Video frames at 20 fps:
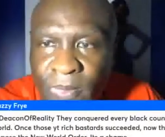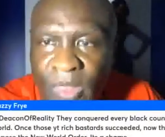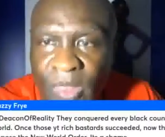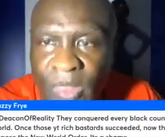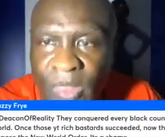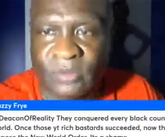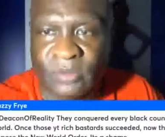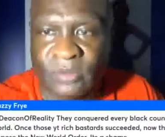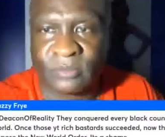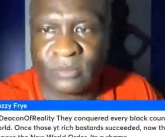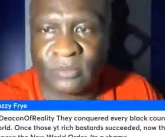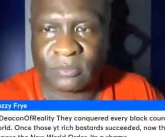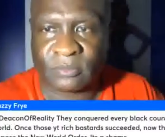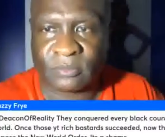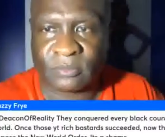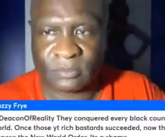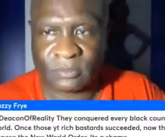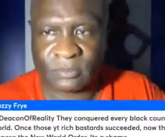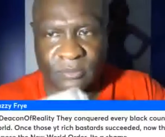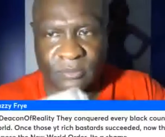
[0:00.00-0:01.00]

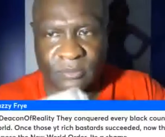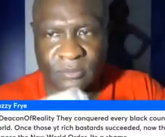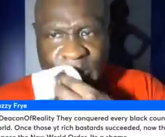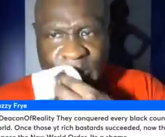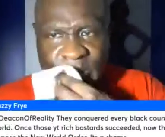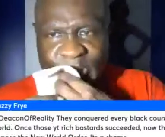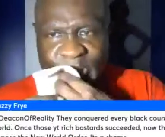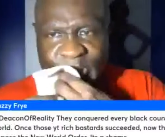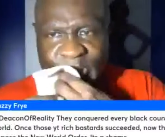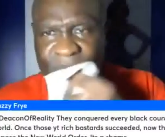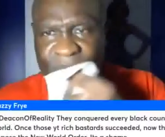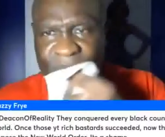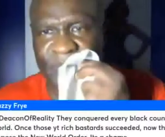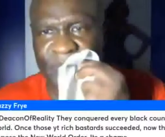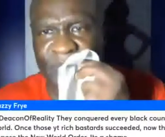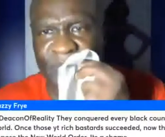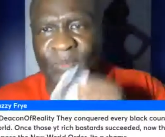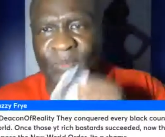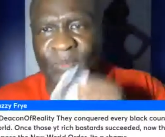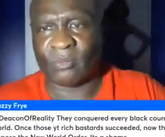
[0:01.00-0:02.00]

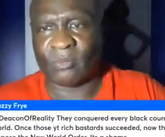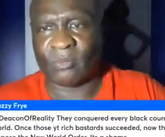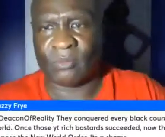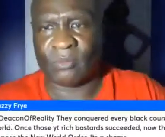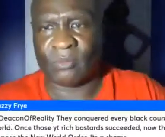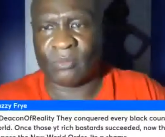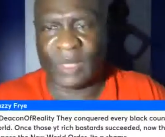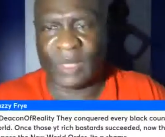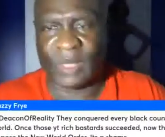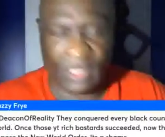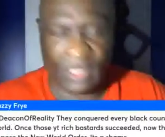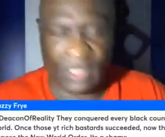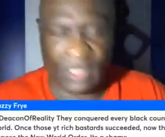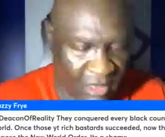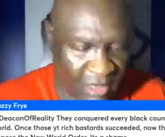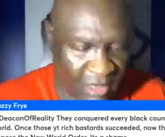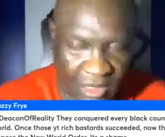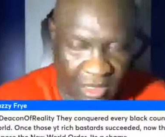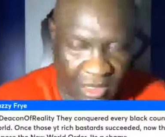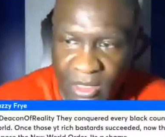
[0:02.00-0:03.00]

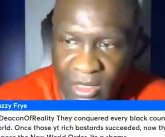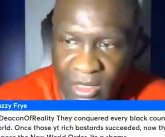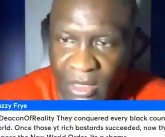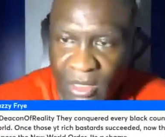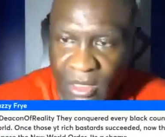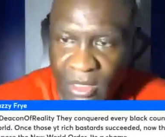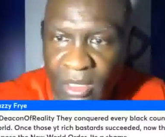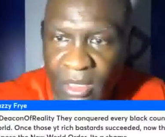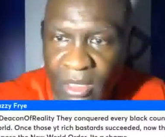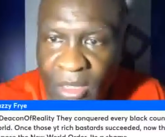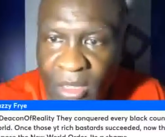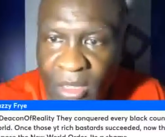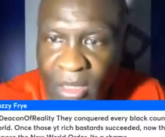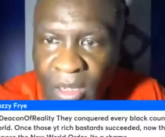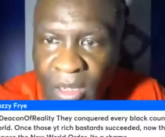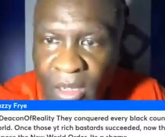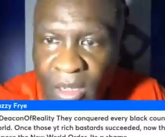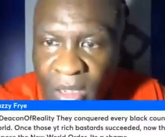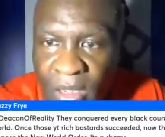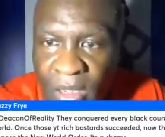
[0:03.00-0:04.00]

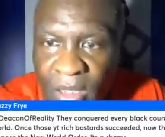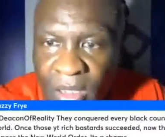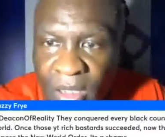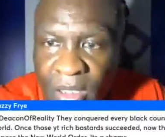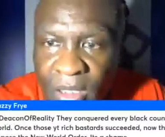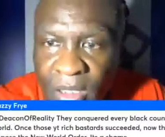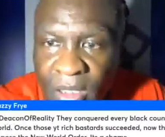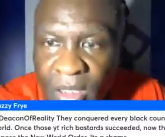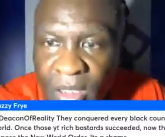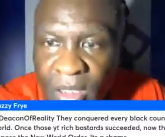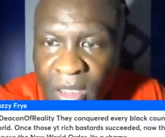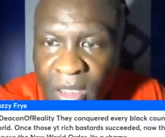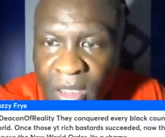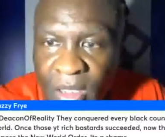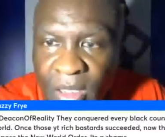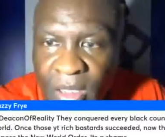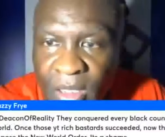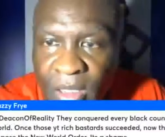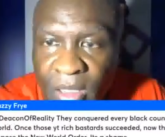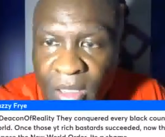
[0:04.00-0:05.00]

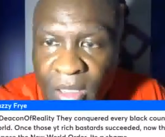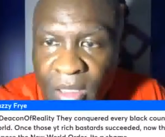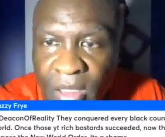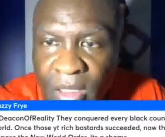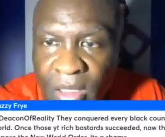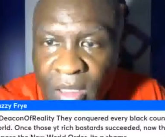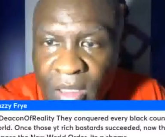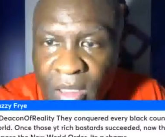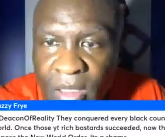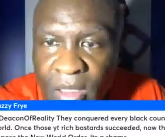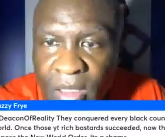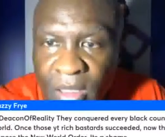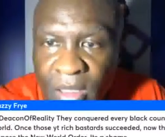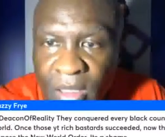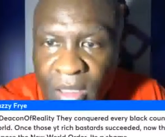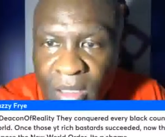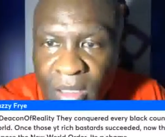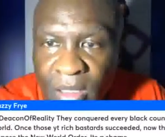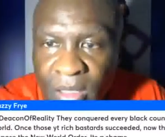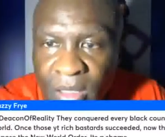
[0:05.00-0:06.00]

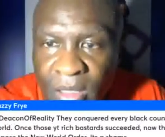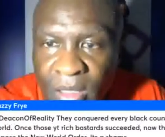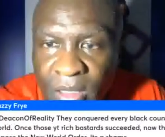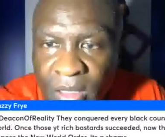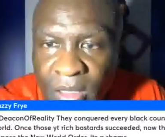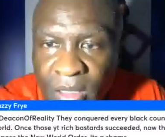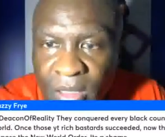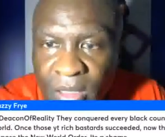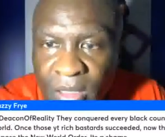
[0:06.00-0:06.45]
(no one is talking)